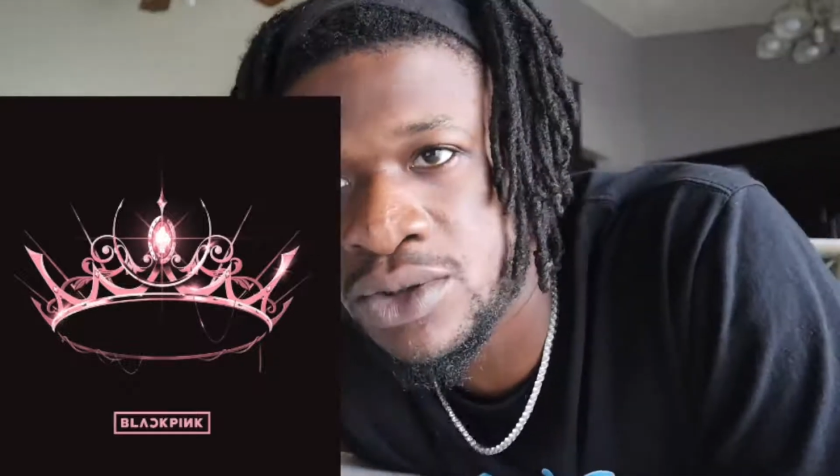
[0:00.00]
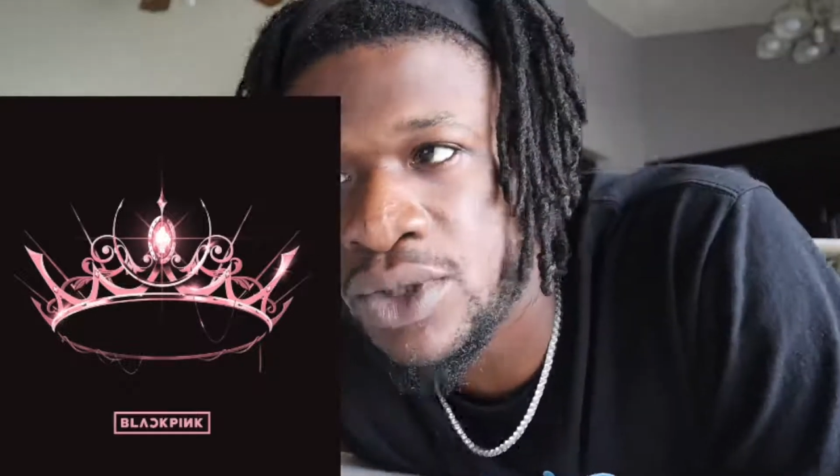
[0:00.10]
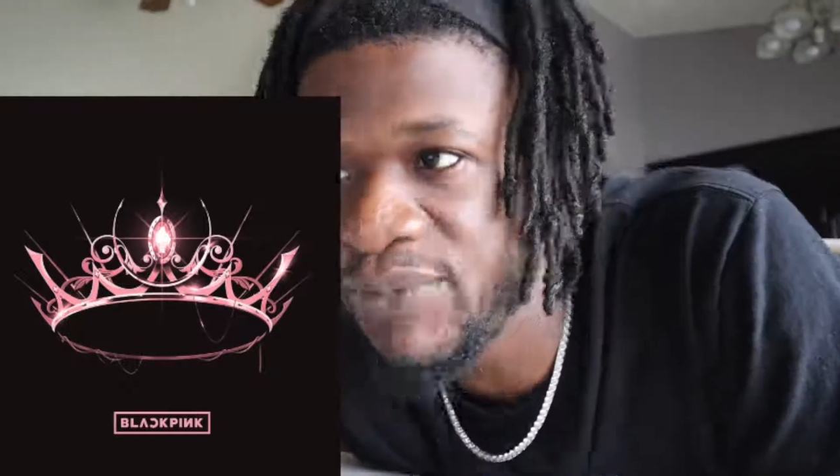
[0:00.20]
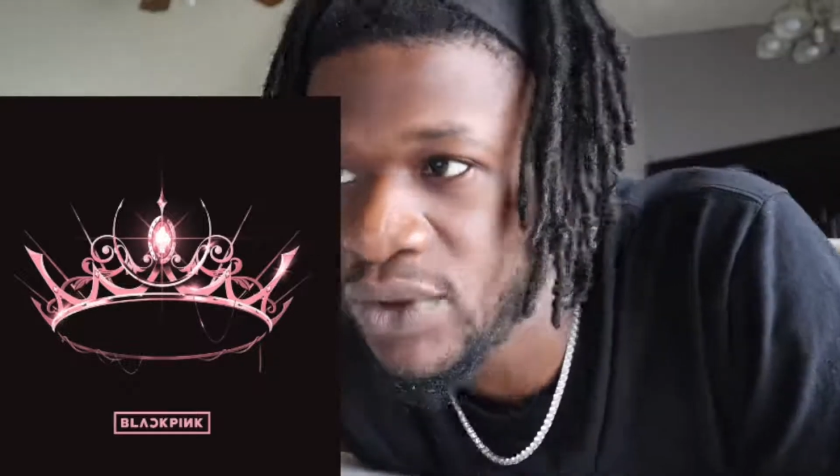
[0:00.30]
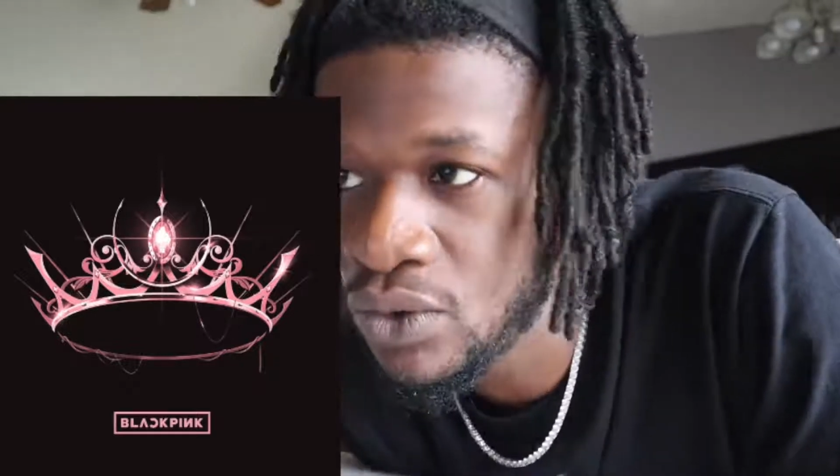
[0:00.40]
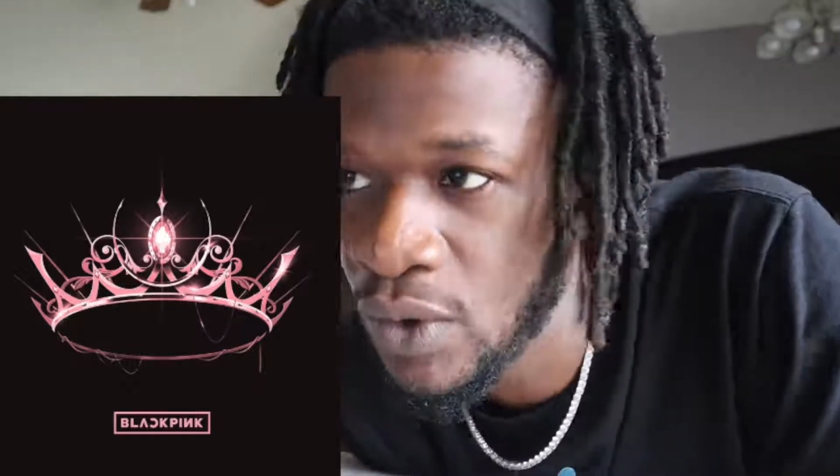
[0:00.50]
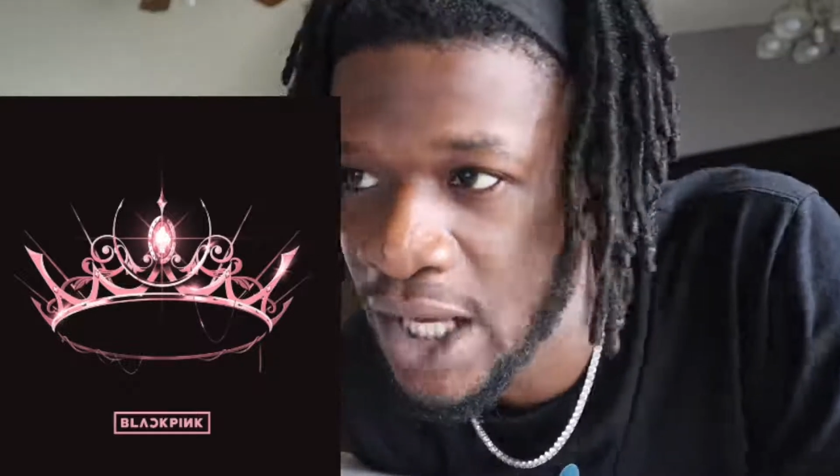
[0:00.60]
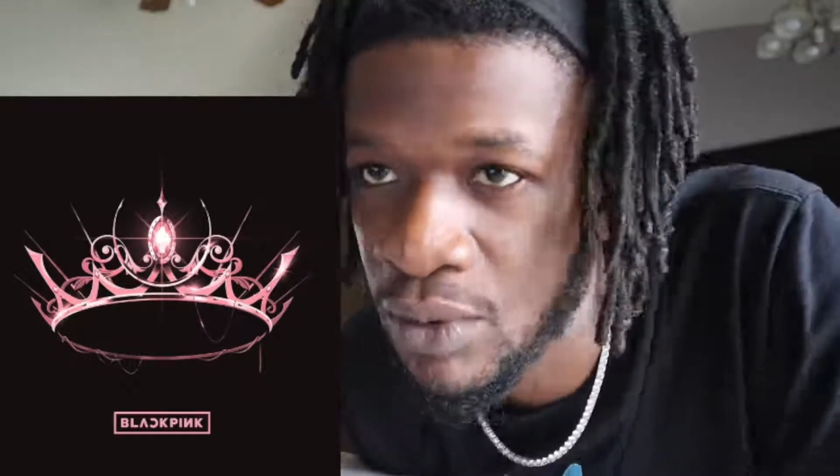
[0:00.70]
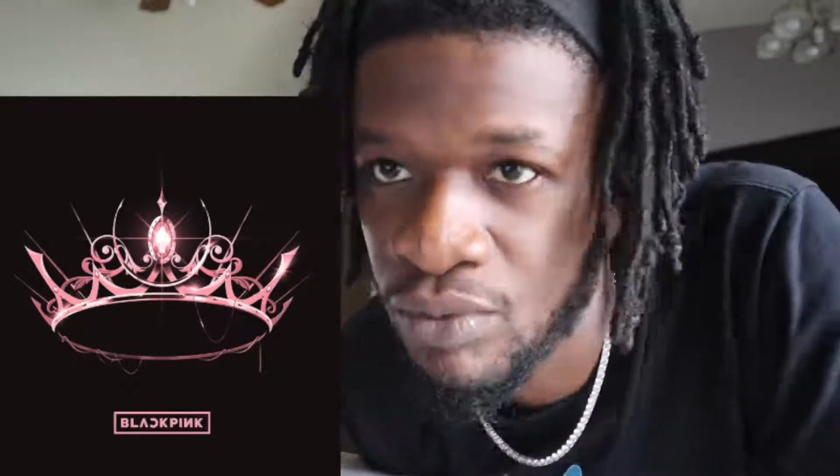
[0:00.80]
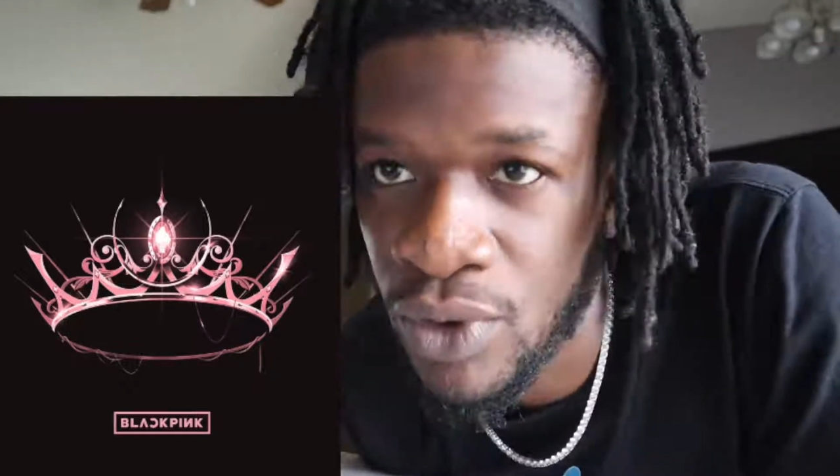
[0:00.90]
dropped a new
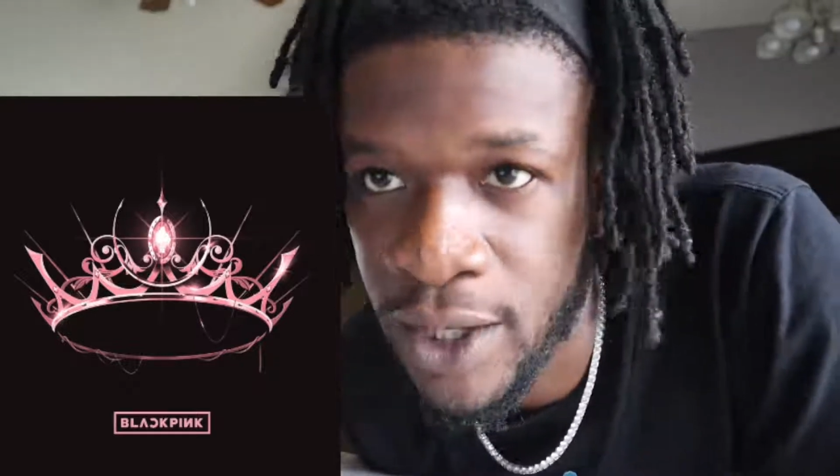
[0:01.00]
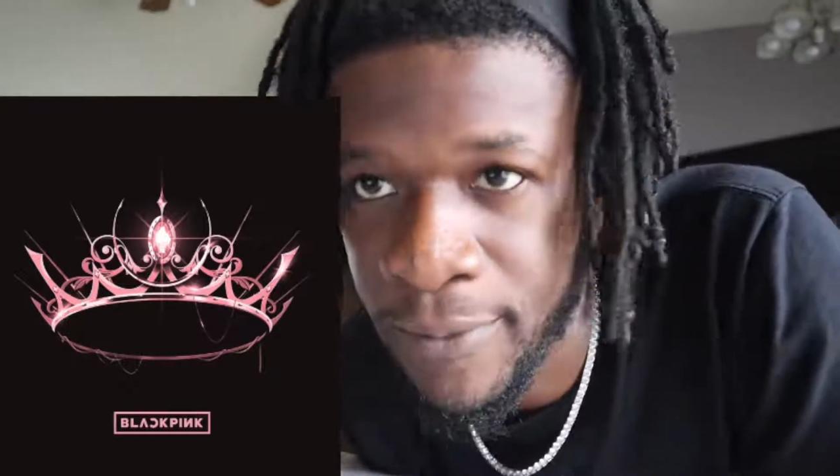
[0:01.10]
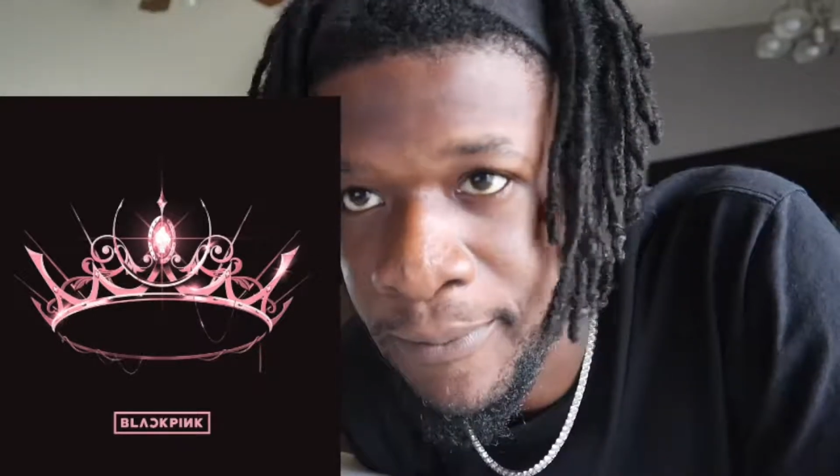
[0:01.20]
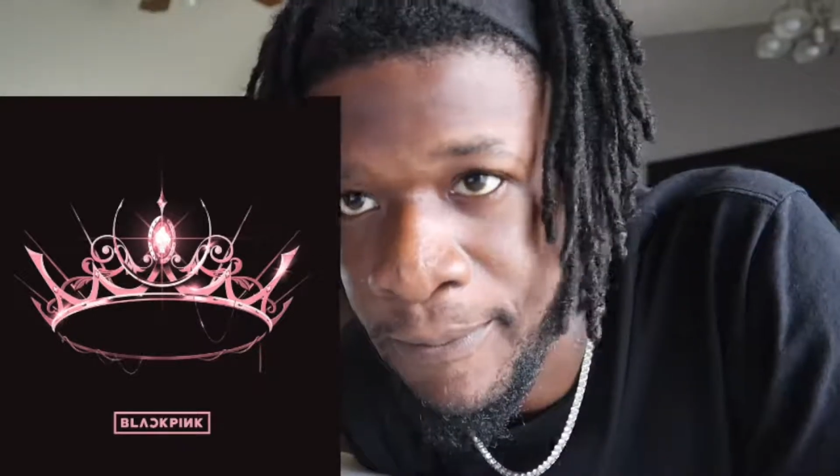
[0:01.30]
album, right?